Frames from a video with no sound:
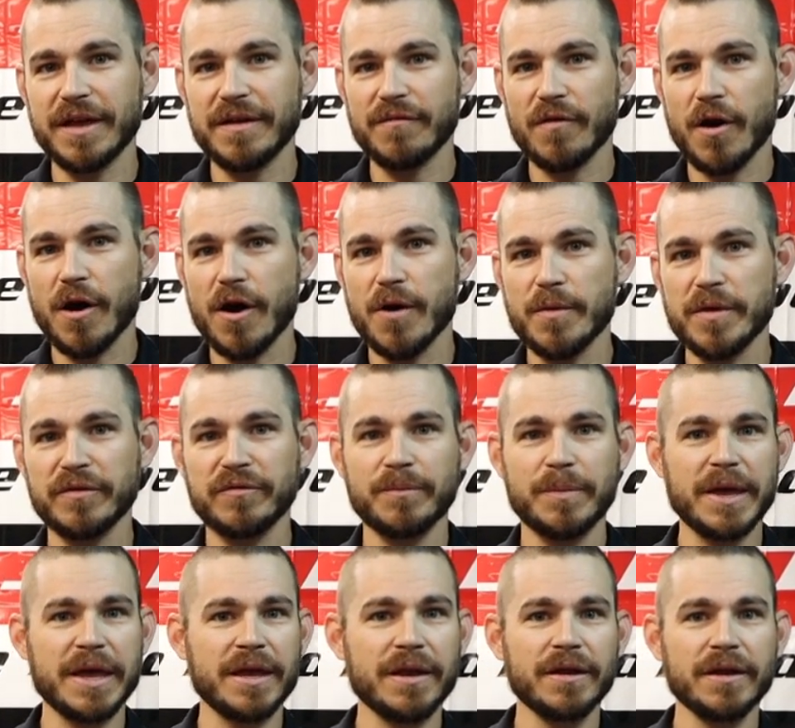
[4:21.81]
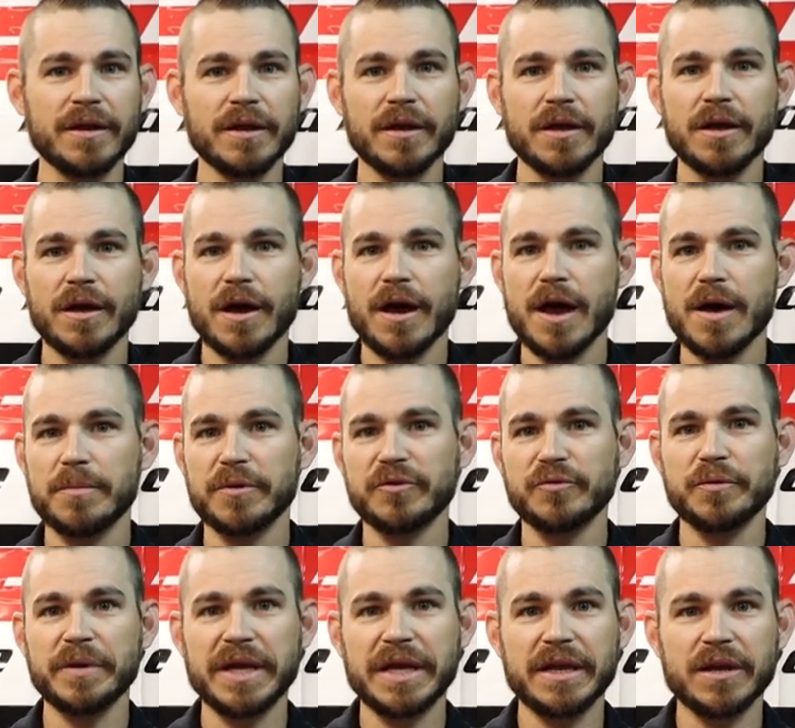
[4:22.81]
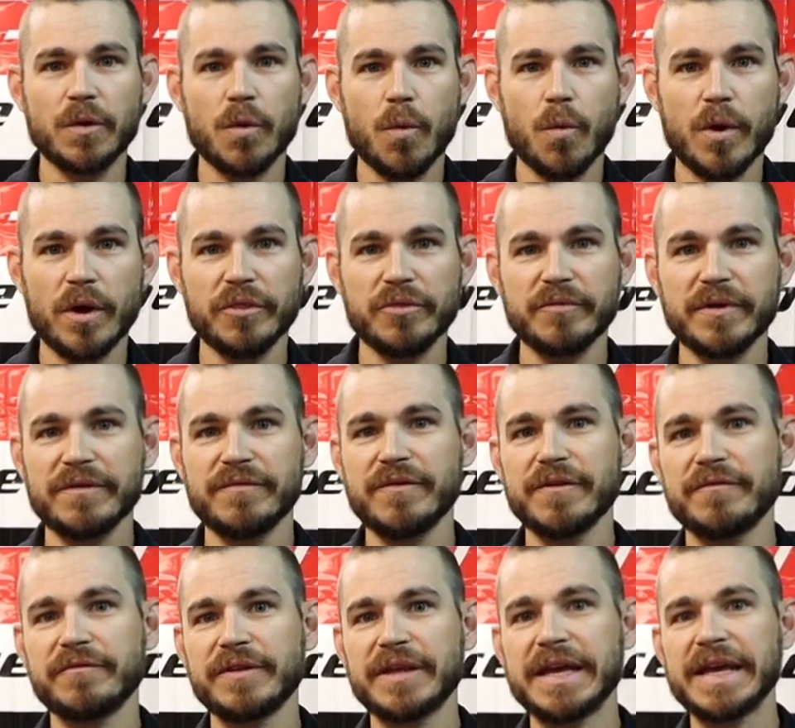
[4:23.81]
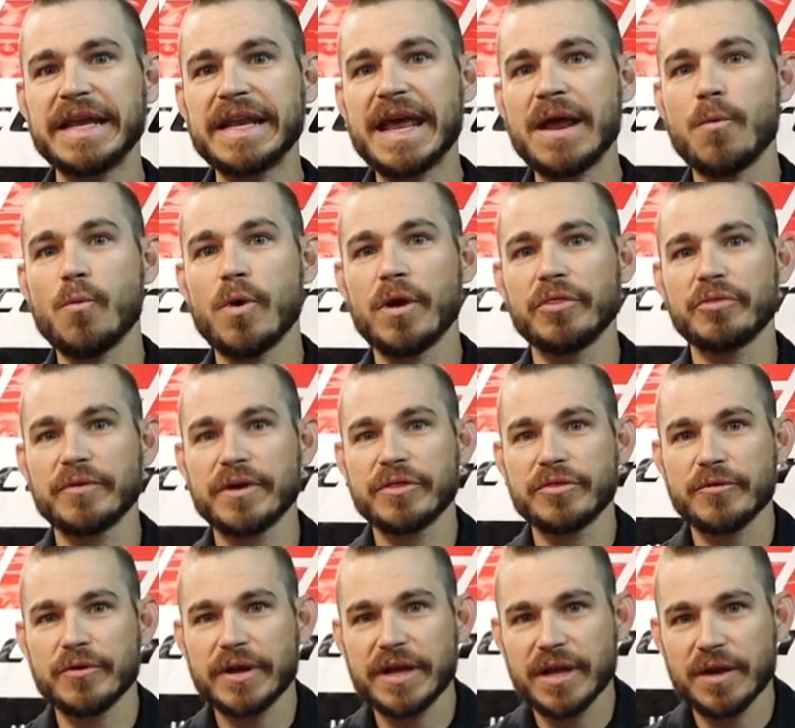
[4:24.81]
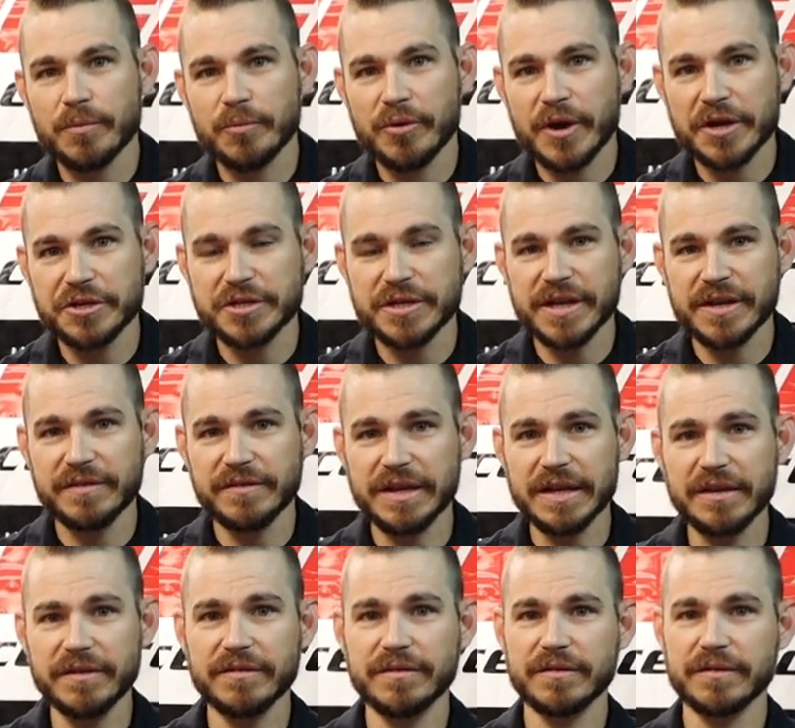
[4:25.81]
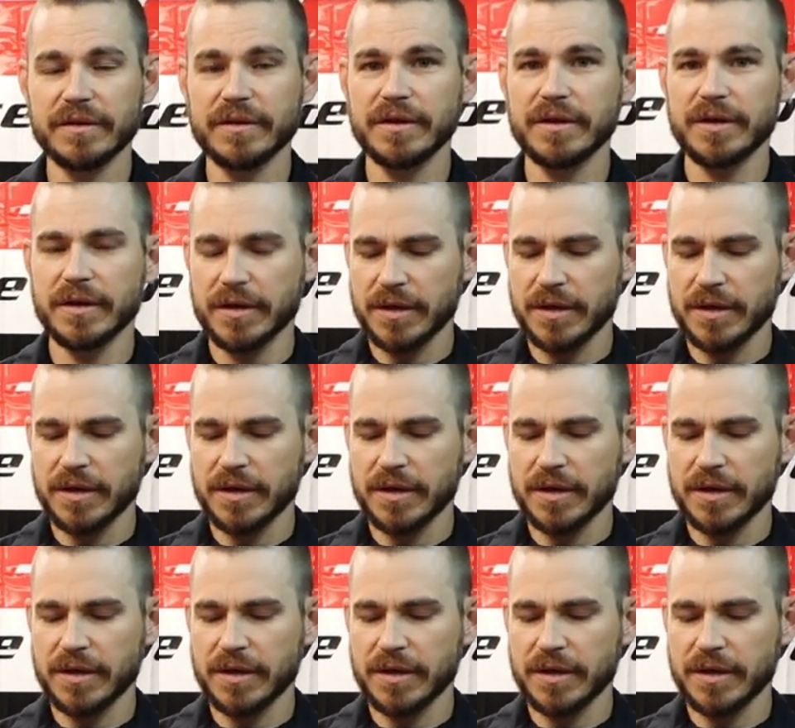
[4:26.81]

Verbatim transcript: They've always been uh, between 1315 and 1330 compression distance.